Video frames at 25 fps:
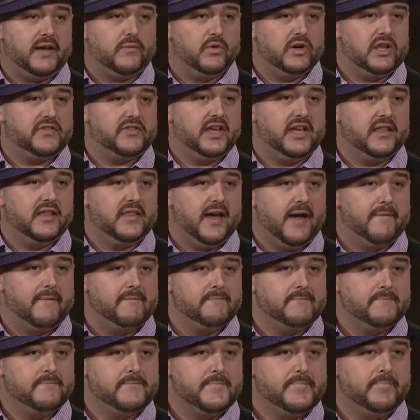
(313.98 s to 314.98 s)
What do you think of that?
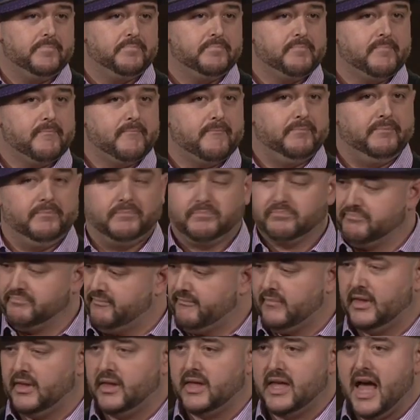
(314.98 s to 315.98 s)

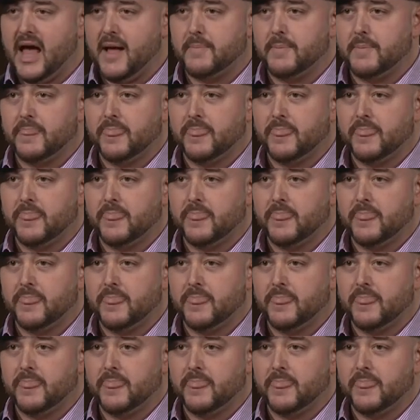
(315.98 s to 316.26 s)
Yeah.